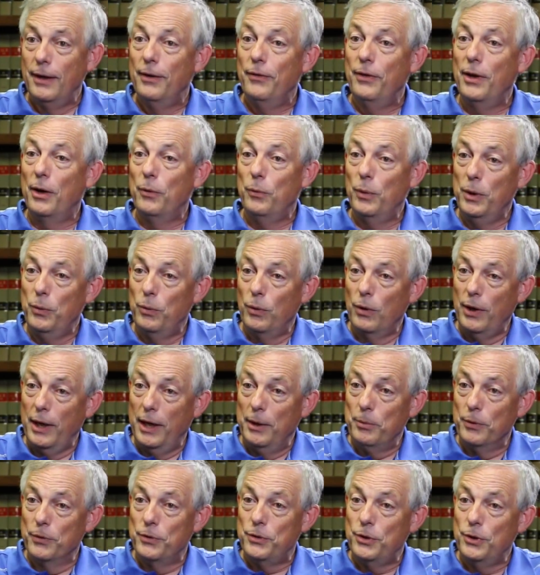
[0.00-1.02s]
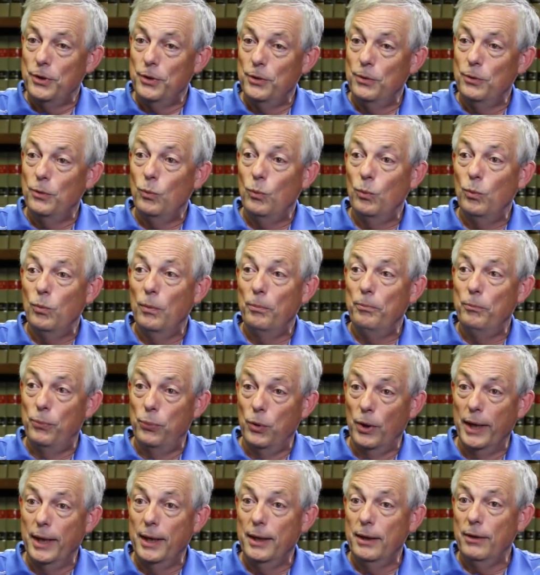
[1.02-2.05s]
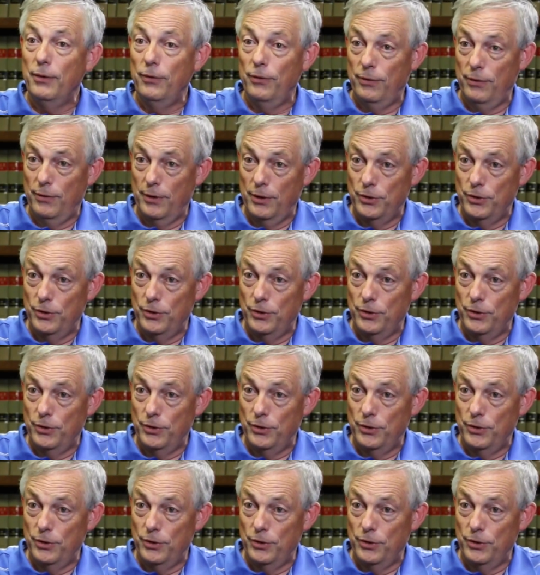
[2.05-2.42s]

that we were able to bring